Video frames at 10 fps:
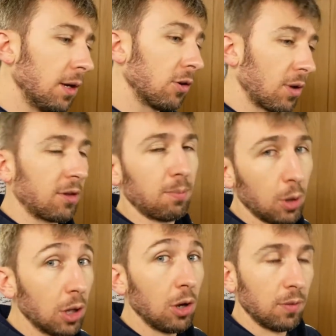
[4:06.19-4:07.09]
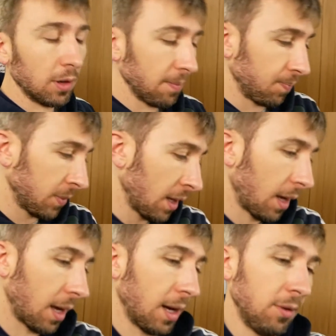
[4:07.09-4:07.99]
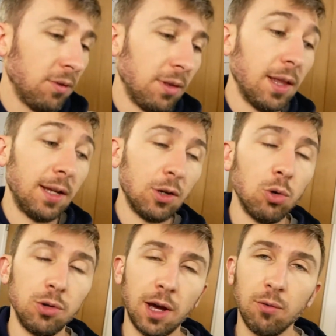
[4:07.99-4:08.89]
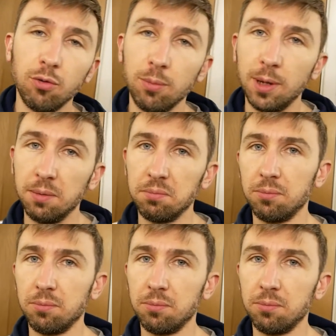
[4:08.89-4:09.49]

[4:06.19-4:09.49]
So I had to pull over and let it cool down for a bit.